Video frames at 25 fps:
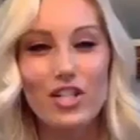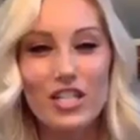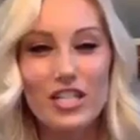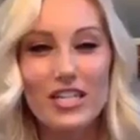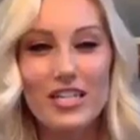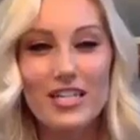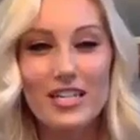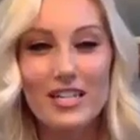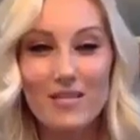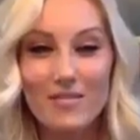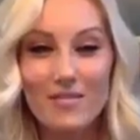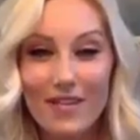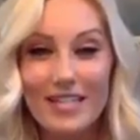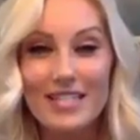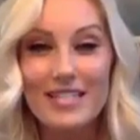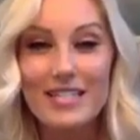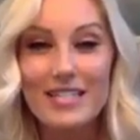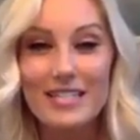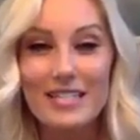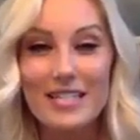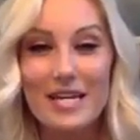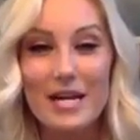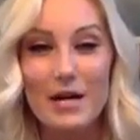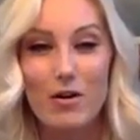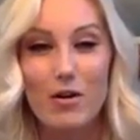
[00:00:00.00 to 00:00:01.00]
She
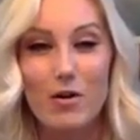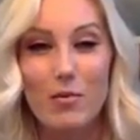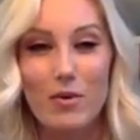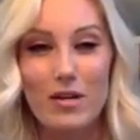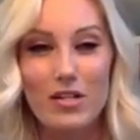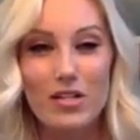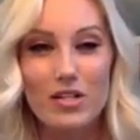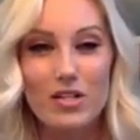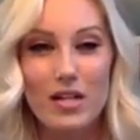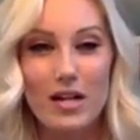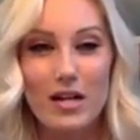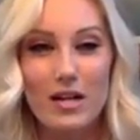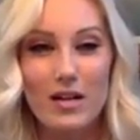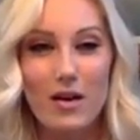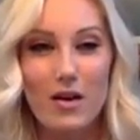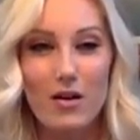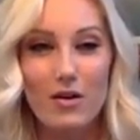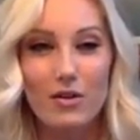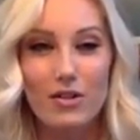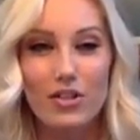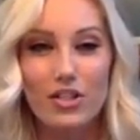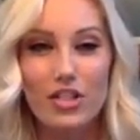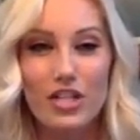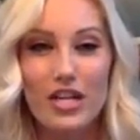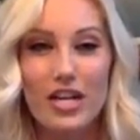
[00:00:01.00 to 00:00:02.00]
invented the AeroBrush
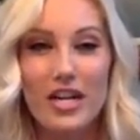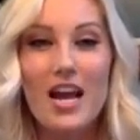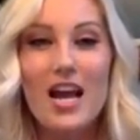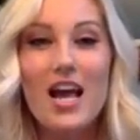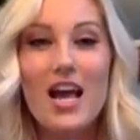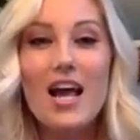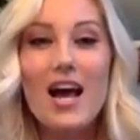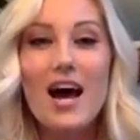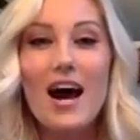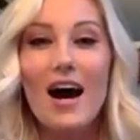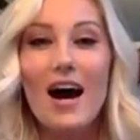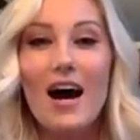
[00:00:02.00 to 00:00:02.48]
technology.